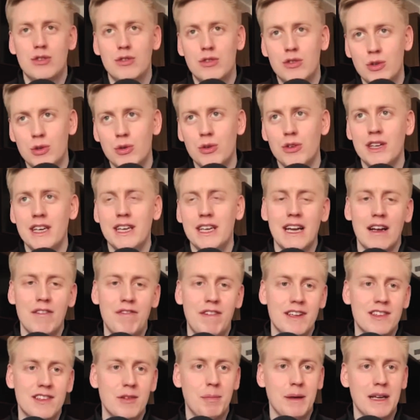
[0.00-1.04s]
you need that
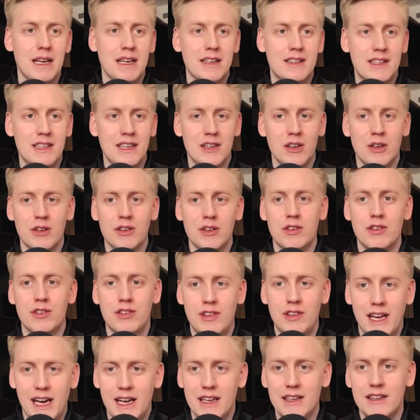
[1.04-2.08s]
flexibility and
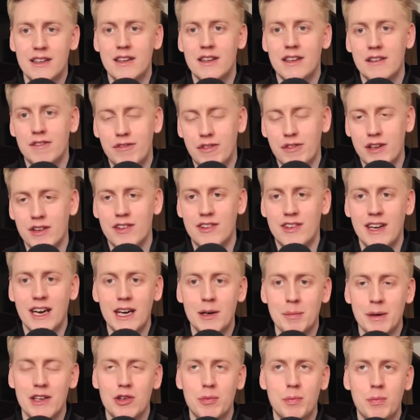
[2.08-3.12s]
understand the different
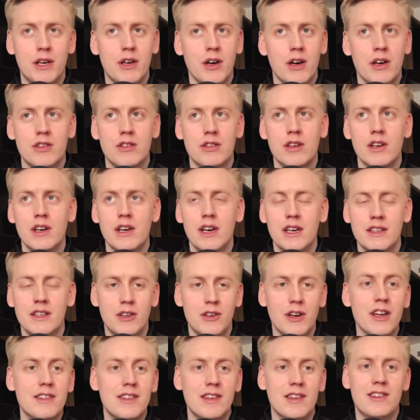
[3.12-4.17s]
segments? Because
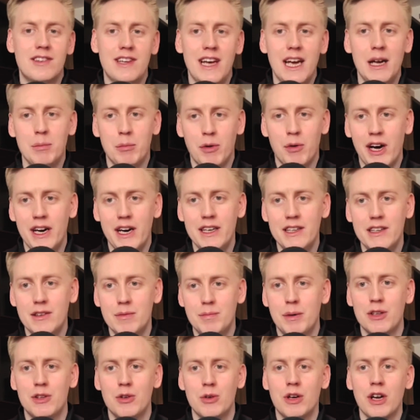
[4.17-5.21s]
they're not the same, right?
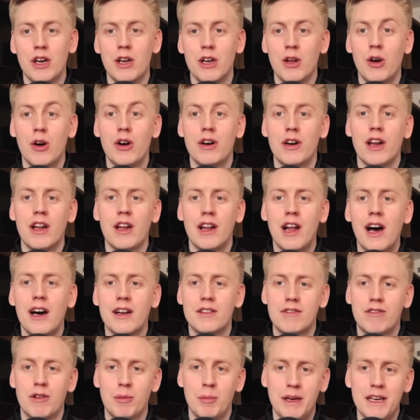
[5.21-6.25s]
But you can learn a
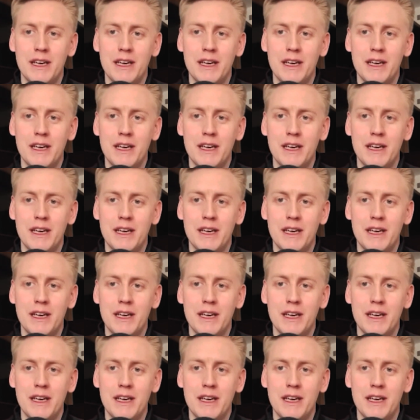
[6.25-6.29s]
lot from